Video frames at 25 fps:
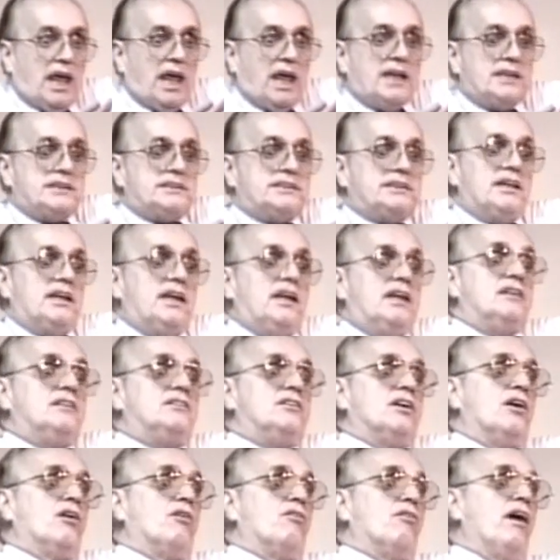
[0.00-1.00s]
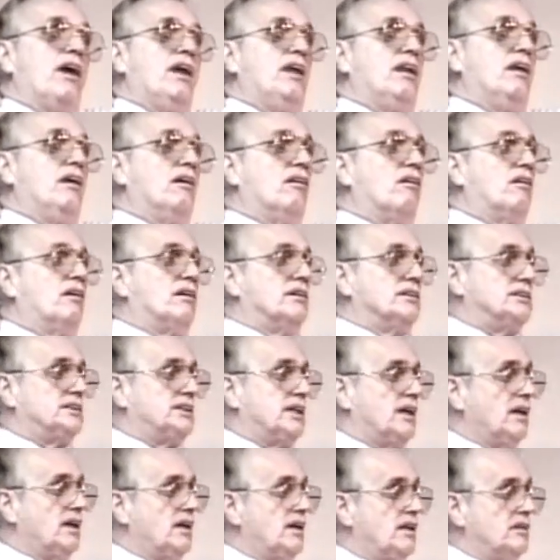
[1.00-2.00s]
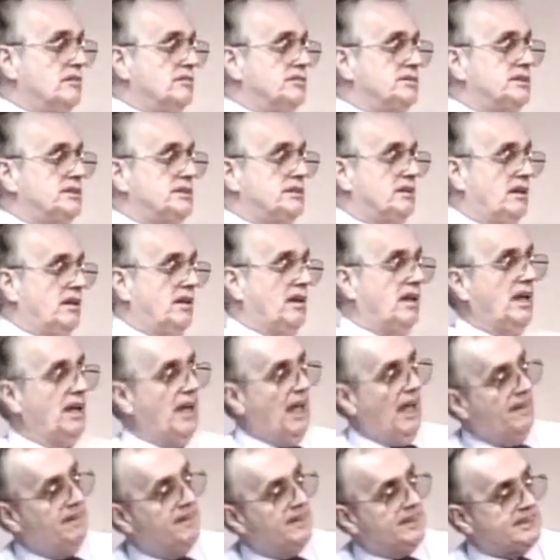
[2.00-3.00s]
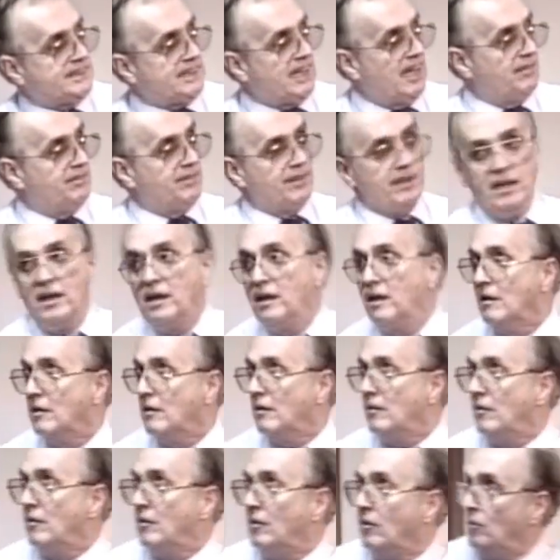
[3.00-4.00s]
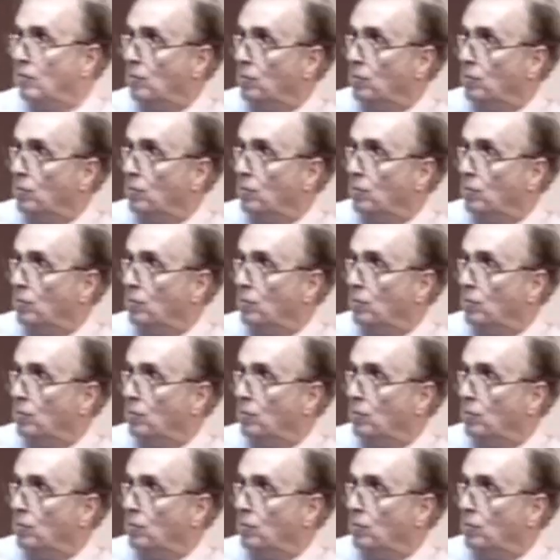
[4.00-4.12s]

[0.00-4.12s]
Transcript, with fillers: is integrating ourselves and the 7 here